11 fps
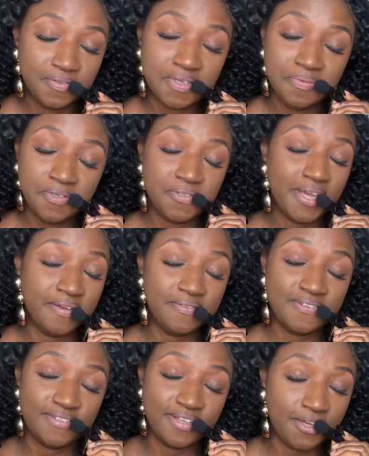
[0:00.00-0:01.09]
I'm just here to
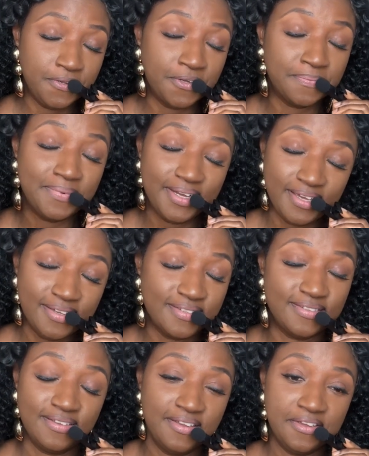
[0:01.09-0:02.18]
say,
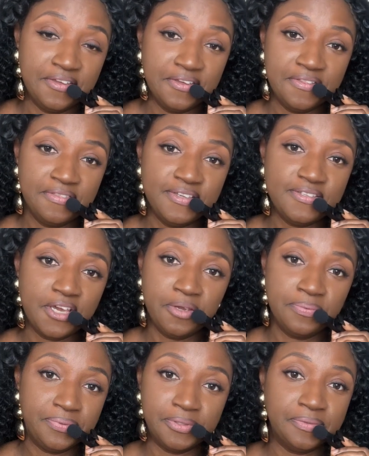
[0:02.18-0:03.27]
please, this
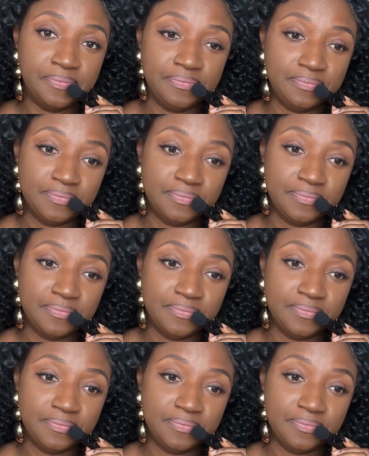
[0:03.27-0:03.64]
April,